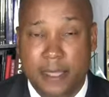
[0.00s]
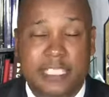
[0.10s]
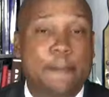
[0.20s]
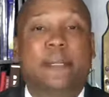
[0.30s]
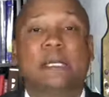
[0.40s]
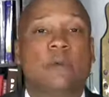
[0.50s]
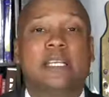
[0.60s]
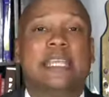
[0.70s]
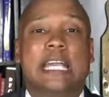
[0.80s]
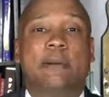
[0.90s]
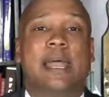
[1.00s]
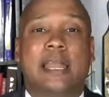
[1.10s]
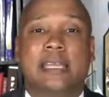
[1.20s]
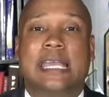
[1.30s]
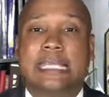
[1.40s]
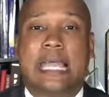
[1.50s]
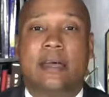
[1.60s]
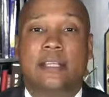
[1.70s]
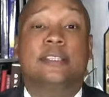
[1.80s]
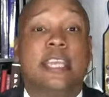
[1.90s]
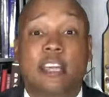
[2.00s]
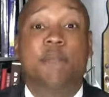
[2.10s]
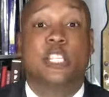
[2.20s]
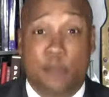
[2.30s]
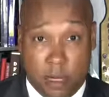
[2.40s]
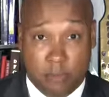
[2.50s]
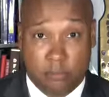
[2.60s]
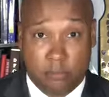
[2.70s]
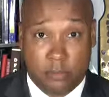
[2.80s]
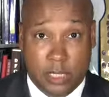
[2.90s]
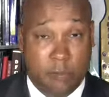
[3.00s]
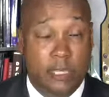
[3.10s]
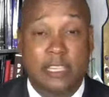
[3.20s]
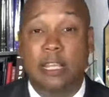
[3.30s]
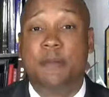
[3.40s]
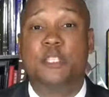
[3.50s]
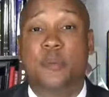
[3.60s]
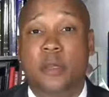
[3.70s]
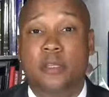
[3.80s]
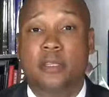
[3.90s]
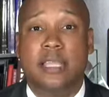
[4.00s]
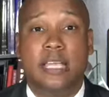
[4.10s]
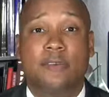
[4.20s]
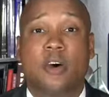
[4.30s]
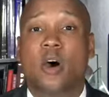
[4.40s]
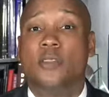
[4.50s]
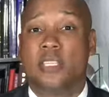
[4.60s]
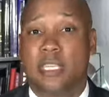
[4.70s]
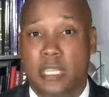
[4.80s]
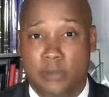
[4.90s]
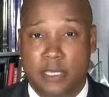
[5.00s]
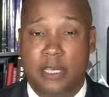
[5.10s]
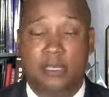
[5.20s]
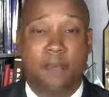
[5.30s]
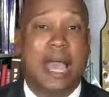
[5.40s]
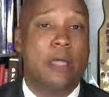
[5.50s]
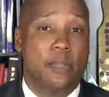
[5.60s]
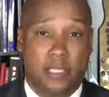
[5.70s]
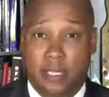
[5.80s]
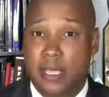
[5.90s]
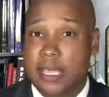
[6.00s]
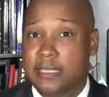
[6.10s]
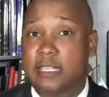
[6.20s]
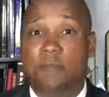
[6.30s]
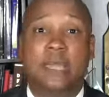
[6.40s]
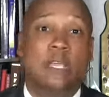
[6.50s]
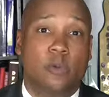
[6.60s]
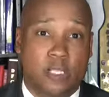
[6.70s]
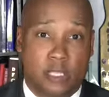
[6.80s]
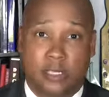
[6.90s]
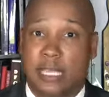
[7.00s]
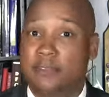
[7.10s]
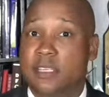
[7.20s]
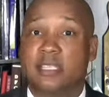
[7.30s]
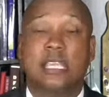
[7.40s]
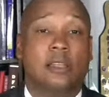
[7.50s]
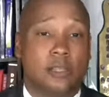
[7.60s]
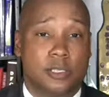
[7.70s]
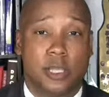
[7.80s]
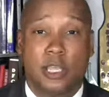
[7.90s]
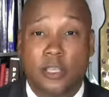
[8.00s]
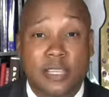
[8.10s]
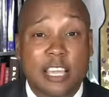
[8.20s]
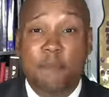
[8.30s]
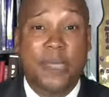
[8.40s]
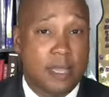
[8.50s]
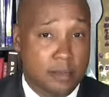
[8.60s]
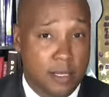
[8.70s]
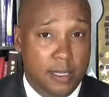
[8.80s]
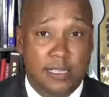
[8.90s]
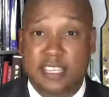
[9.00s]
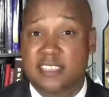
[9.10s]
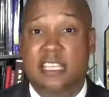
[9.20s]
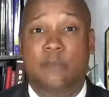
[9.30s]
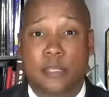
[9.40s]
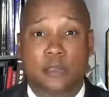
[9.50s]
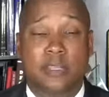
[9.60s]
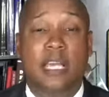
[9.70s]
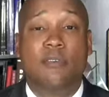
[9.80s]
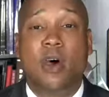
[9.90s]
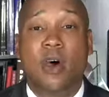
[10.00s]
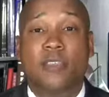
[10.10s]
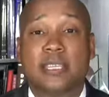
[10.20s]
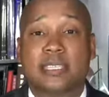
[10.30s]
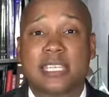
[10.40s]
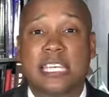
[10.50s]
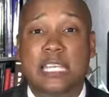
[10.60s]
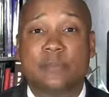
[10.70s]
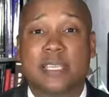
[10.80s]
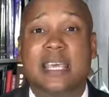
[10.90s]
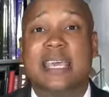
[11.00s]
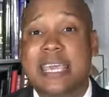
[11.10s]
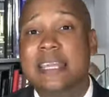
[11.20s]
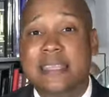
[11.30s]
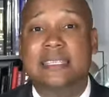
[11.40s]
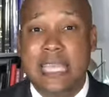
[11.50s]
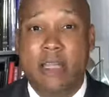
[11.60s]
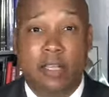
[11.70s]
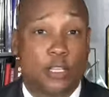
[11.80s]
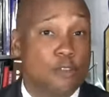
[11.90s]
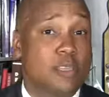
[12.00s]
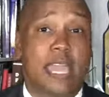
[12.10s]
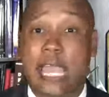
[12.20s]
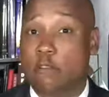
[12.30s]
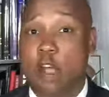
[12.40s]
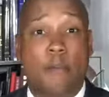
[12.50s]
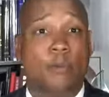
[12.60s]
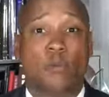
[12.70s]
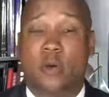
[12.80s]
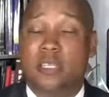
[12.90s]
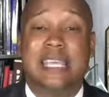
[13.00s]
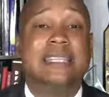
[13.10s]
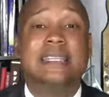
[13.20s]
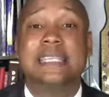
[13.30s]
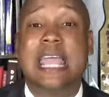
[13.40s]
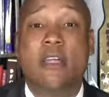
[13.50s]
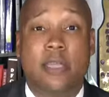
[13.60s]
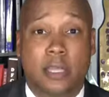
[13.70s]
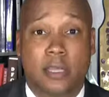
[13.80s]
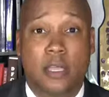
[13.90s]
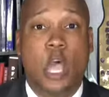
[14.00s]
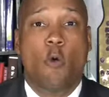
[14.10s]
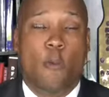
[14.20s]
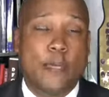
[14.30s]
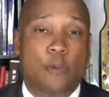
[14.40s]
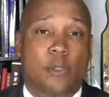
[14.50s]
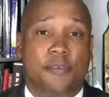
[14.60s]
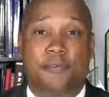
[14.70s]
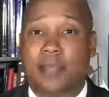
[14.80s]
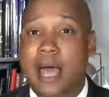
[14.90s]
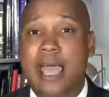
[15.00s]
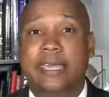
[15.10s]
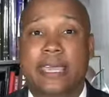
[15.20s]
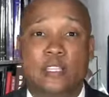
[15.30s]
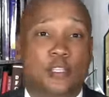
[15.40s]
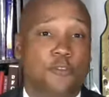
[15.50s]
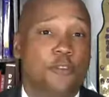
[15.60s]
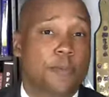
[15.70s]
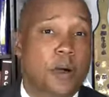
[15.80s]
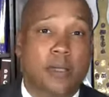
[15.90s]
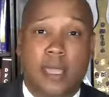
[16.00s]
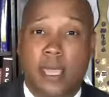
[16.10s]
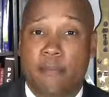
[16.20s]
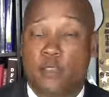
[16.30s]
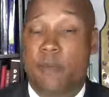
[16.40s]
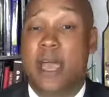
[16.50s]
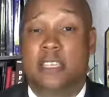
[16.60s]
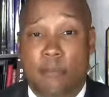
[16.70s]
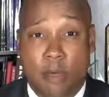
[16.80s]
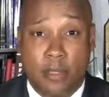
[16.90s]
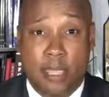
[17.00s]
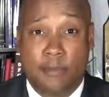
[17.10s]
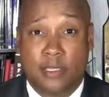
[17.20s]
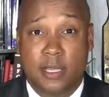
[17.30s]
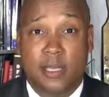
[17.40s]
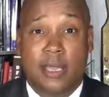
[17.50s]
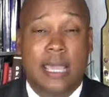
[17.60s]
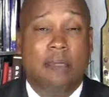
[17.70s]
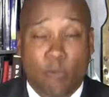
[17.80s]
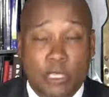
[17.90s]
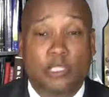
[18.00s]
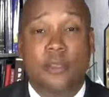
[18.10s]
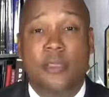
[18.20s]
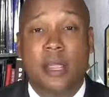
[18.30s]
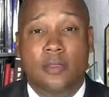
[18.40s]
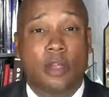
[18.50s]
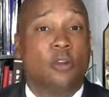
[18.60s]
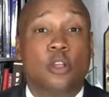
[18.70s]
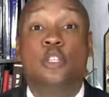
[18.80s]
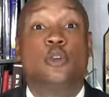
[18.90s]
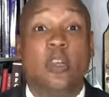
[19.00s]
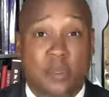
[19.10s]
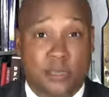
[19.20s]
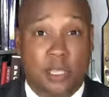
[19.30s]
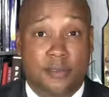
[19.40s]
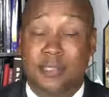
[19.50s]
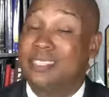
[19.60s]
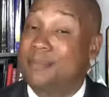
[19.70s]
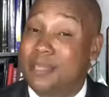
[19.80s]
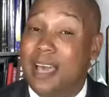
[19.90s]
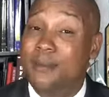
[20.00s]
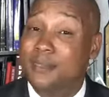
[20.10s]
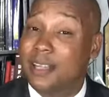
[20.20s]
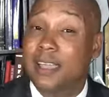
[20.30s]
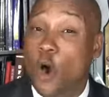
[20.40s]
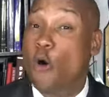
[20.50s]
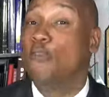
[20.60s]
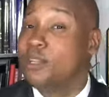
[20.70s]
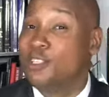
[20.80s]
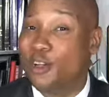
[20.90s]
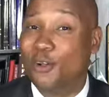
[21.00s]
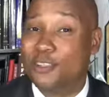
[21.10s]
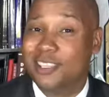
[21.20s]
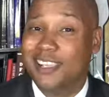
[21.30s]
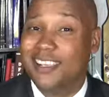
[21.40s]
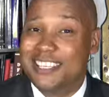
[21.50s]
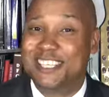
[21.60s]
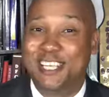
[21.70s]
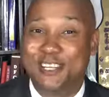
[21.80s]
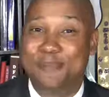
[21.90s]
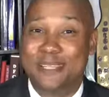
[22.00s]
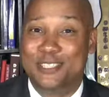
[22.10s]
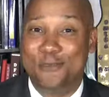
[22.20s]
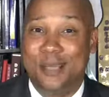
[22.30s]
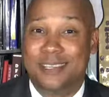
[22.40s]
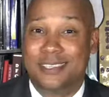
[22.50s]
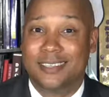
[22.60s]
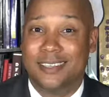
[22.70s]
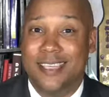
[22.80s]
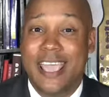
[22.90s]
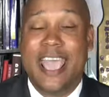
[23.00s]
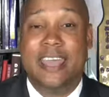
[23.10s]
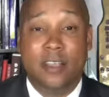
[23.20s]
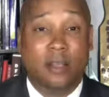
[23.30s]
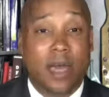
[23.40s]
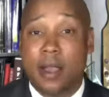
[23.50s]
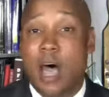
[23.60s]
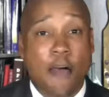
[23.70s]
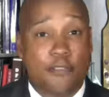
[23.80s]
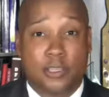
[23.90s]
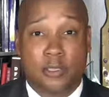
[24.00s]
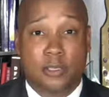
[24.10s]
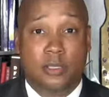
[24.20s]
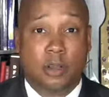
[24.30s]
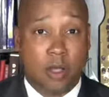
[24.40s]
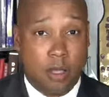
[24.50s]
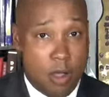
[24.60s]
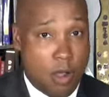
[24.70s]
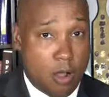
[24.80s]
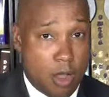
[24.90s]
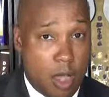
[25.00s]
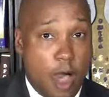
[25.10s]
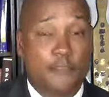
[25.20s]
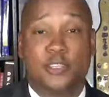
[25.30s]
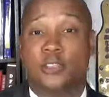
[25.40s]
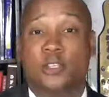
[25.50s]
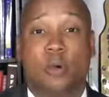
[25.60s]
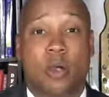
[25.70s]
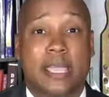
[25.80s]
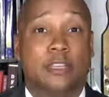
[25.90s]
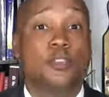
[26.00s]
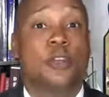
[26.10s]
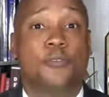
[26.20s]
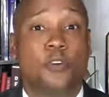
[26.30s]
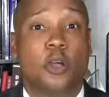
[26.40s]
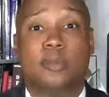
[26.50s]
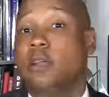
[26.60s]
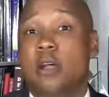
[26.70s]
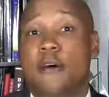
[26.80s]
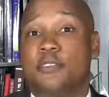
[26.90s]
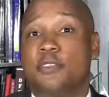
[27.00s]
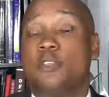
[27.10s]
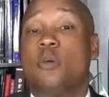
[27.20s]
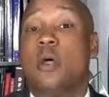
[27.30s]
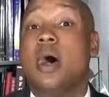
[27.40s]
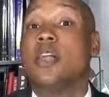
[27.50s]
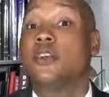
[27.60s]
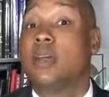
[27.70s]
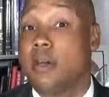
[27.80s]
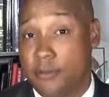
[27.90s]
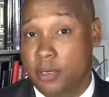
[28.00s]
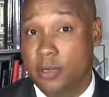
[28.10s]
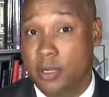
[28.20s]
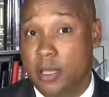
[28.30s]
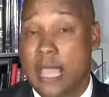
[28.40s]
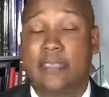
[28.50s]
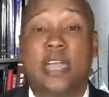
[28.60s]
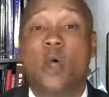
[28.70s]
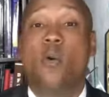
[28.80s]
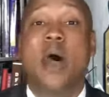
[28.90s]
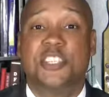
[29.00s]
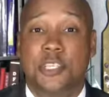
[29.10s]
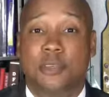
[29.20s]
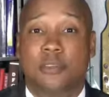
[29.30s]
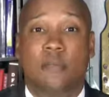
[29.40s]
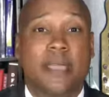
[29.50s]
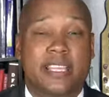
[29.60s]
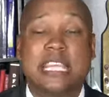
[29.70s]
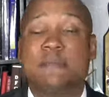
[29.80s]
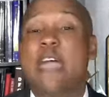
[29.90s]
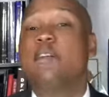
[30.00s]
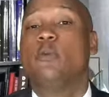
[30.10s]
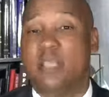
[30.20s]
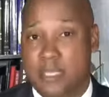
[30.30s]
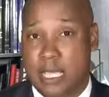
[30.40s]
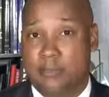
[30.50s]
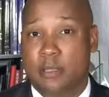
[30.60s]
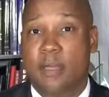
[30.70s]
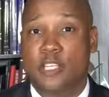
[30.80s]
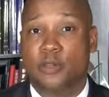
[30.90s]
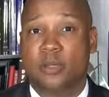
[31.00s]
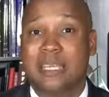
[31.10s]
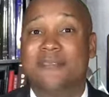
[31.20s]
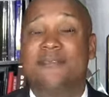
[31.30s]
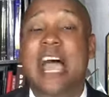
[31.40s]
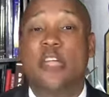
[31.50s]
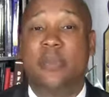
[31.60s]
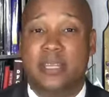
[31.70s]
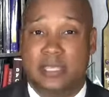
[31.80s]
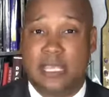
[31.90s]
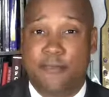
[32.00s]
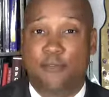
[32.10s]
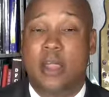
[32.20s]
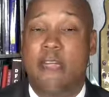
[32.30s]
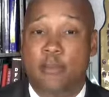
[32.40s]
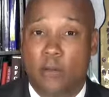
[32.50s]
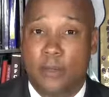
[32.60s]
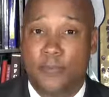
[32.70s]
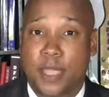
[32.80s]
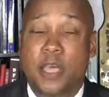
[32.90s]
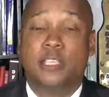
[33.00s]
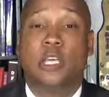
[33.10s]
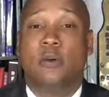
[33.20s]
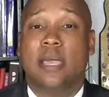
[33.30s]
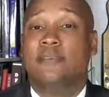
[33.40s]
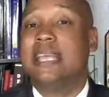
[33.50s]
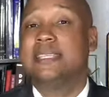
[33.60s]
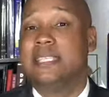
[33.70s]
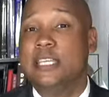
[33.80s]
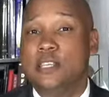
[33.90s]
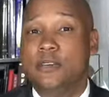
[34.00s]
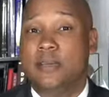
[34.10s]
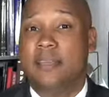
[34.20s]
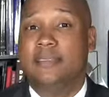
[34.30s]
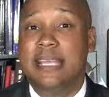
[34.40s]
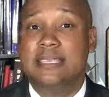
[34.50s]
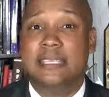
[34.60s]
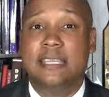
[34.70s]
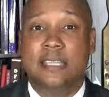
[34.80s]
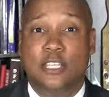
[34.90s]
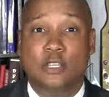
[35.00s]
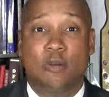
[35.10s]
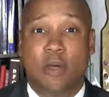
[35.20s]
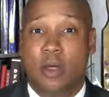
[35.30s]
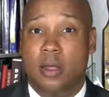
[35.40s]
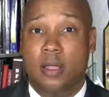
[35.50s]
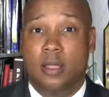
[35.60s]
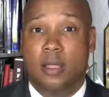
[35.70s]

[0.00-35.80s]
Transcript: Typically, when you think about Allegheny County, you think of Pittsburgh. And when you think of Pittsburgh, you think of all the teams. You think of the Pirates. You think of the Penguins. You think of the Steelers. You think of Pitt. You think of CMU. You think of all these teams in this area, Duquesne, Robert Morris, in this area where people are flying into football games, basketball games, and once they're there, they're going to enjoy themselves. And sometimes they overindulge just a little bit too much. And there are a lot of officers. There are officers who are in uniform. There are officers who are undercover. And they are watching you to keep everyone safe, to make sure the environment is safe for everyone. So if they see you and if they see that you are